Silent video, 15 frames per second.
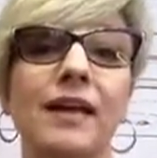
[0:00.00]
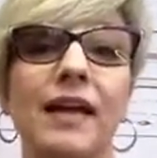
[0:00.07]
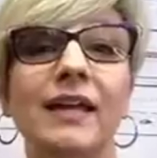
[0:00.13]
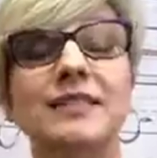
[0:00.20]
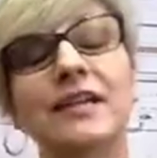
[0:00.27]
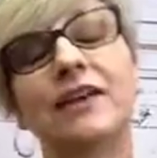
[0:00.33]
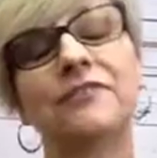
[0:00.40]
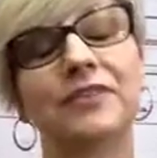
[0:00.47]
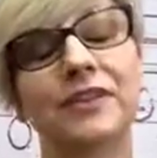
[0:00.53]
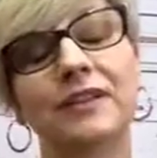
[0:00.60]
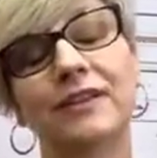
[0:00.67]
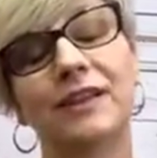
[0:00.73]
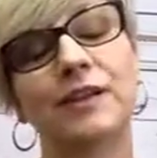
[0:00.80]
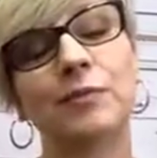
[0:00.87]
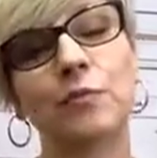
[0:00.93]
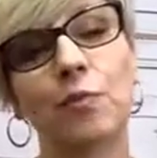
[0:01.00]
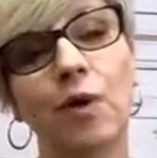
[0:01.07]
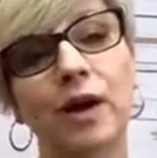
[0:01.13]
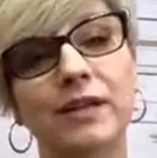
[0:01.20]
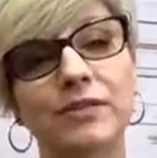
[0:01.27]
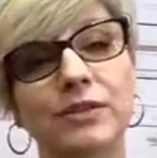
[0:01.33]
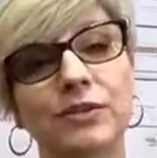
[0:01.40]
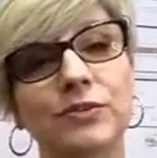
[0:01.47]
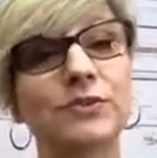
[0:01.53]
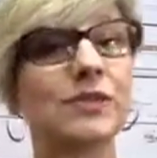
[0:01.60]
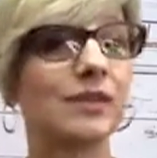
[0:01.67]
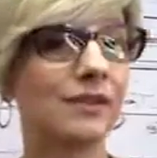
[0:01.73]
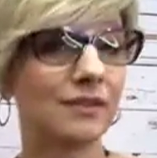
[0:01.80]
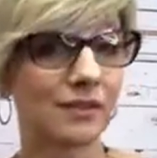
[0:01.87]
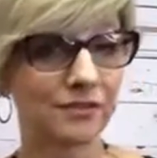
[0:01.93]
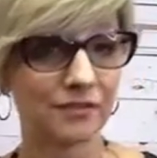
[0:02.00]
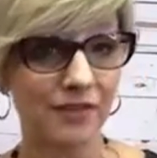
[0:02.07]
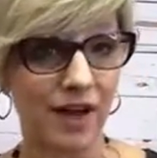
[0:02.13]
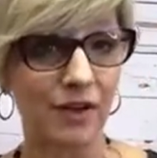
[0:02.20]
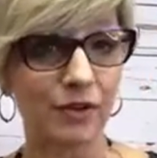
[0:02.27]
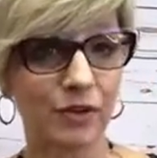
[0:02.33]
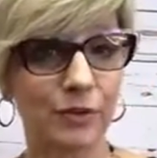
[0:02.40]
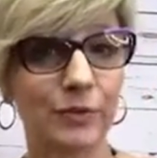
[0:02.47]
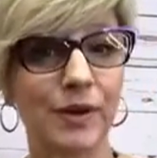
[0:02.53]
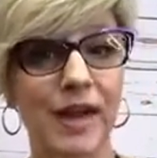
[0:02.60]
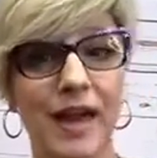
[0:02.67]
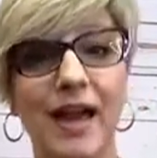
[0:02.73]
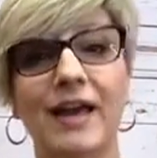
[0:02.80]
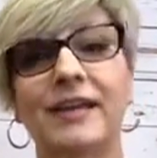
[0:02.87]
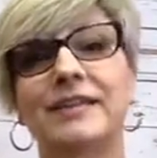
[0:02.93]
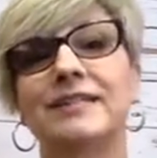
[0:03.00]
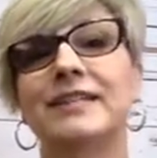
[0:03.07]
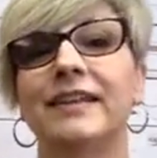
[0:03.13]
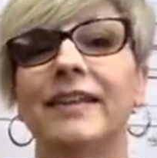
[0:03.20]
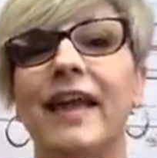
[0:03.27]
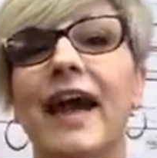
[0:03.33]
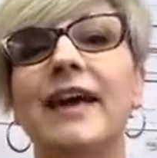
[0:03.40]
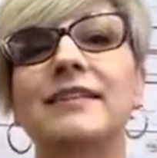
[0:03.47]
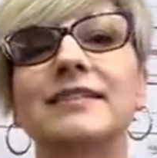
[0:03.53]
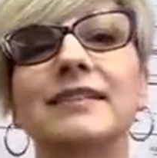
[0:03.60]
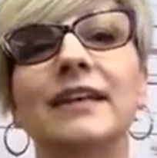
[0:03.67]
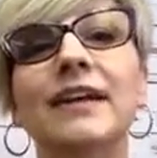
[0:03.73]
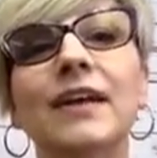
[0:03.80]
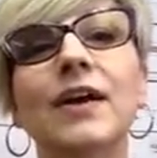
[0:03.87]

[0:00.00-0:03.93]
They definitely want to see the value added to that.